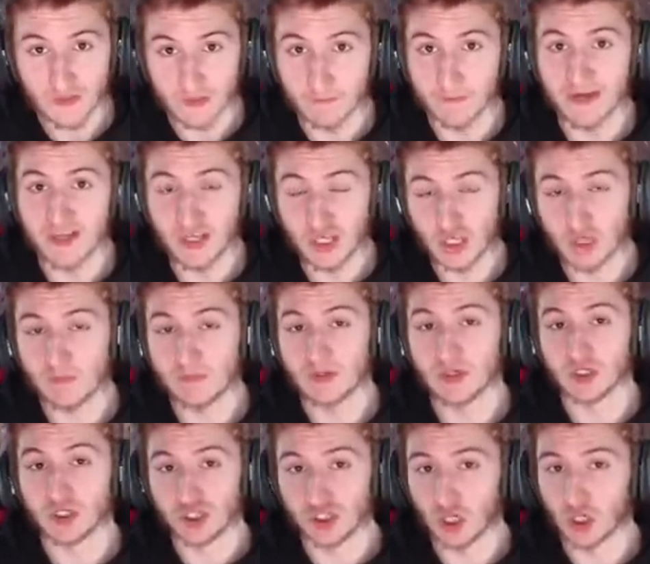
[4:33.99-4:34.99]
the Mini
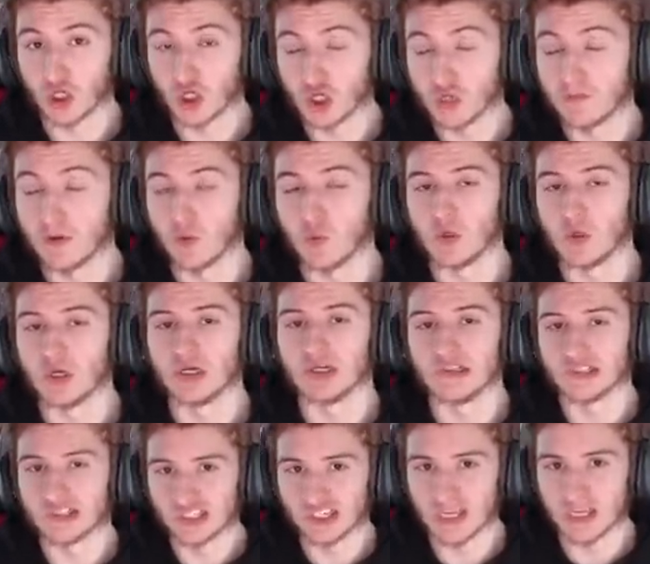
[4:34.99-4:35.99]
Cooper John Cooper
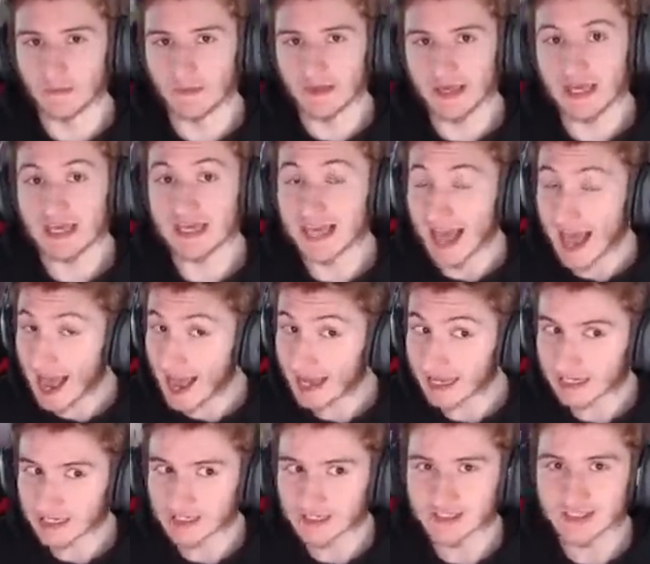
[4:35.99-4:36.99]
Works G P
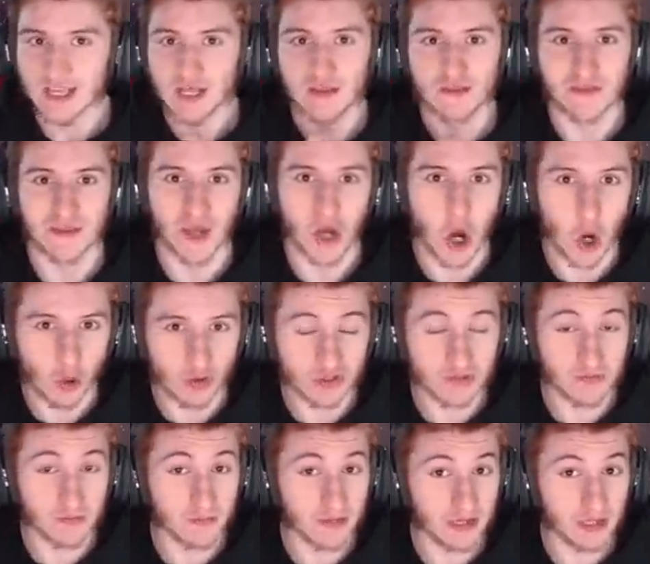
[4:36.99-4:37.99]
and the
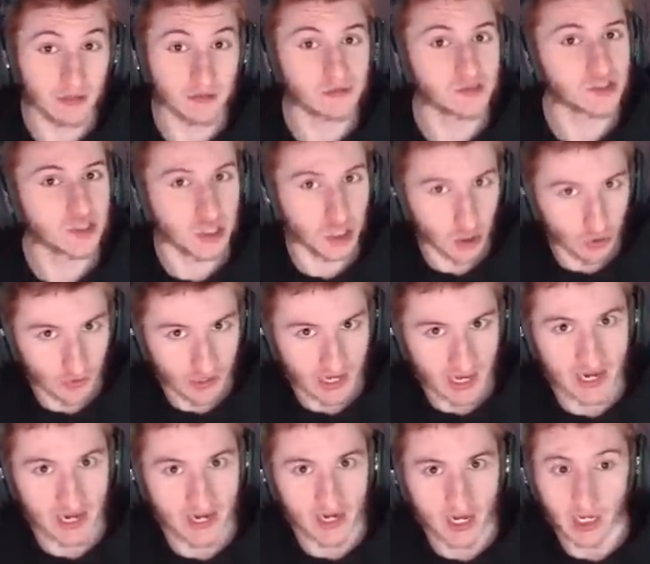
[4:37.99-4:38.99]
Oldsmobile
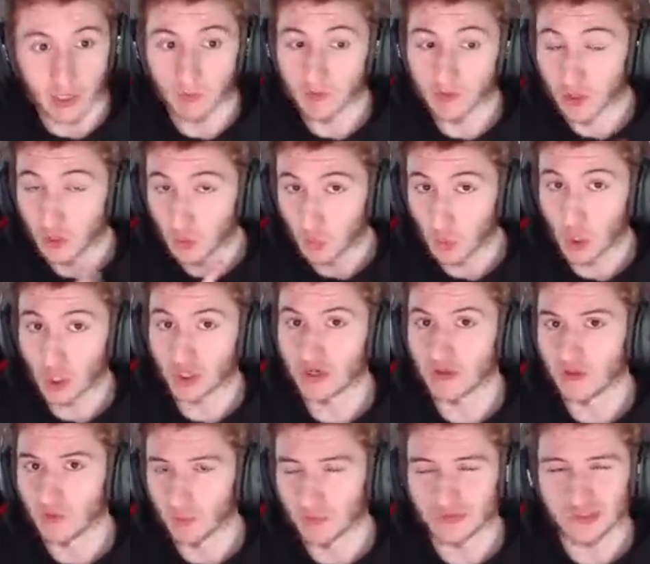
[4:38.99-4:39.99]
Toronado, the
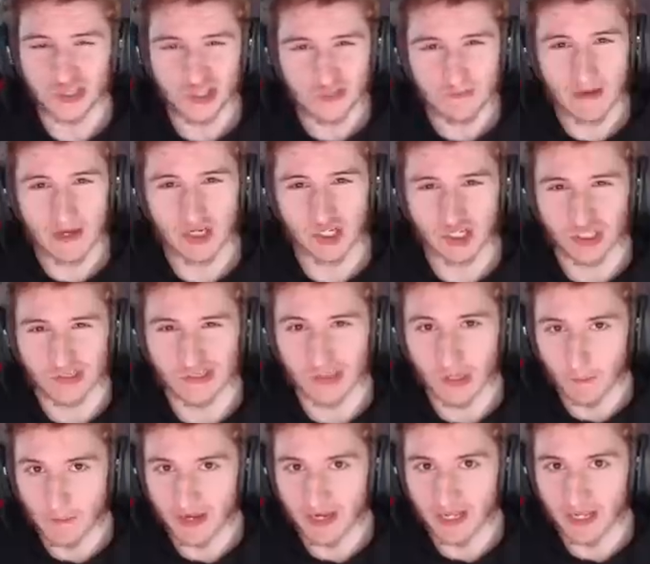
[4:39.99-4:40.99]
one that was just mentioned
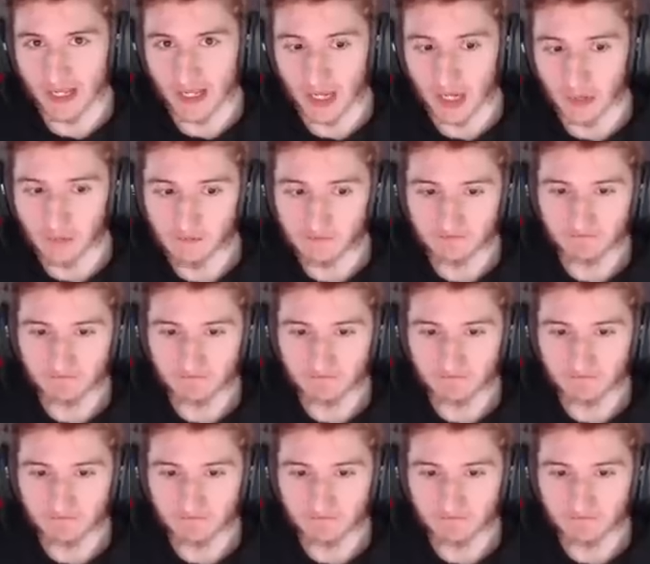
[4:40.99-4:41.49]
a minute ago.